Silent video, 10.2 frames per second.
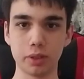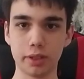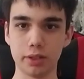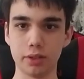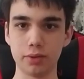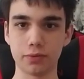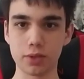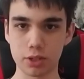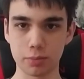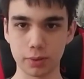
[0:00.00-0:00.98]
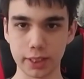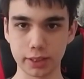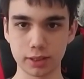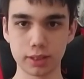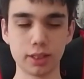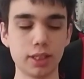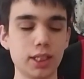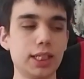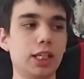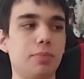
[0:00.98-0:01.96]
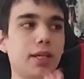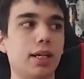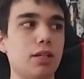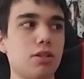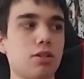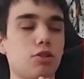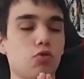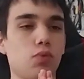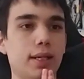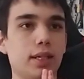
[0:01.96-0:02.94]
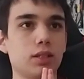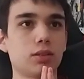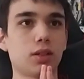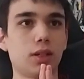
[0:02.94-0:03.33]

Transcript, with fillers: in in the first place, is because, well,